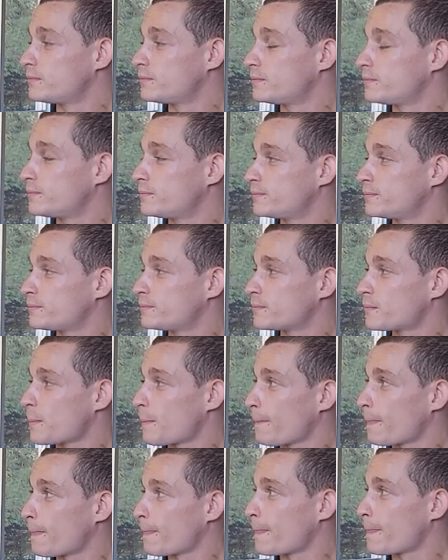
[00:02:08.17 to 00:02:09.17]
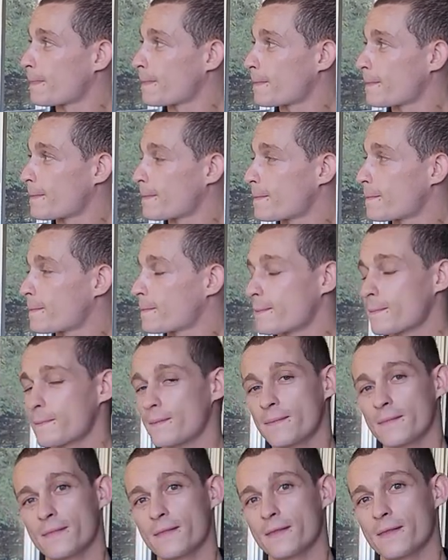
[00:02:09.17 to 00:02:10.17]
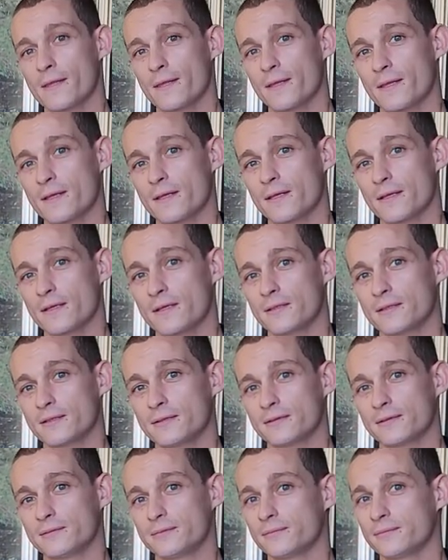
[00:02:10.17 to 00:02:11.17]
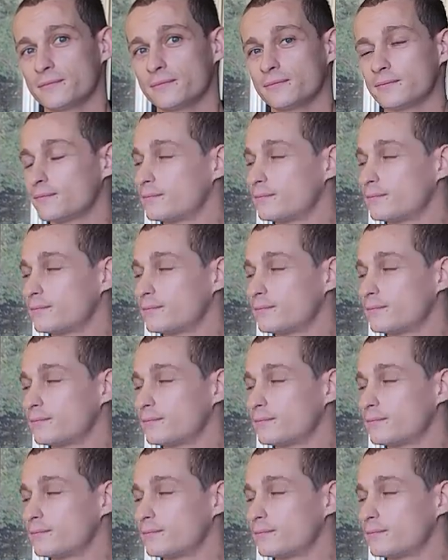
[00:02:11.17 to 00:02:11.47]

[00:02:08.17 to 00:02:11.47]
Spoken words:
This person isn't speaking.